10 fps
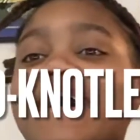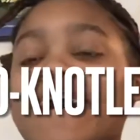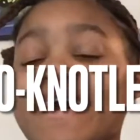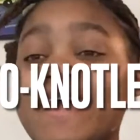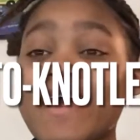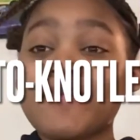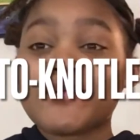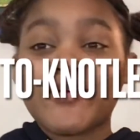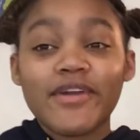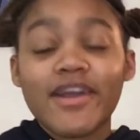Hi, I'm
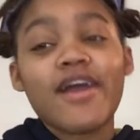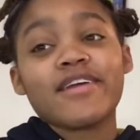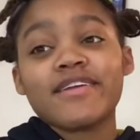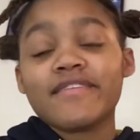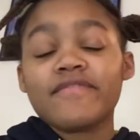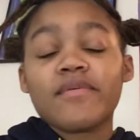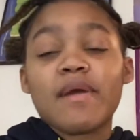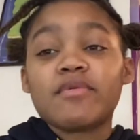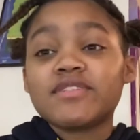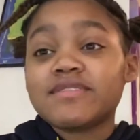Corrie Carter, and for my
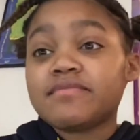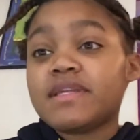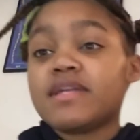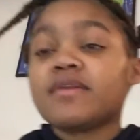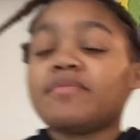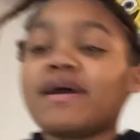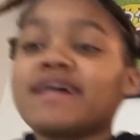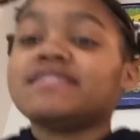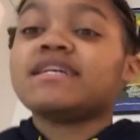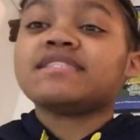multimedia
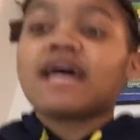project,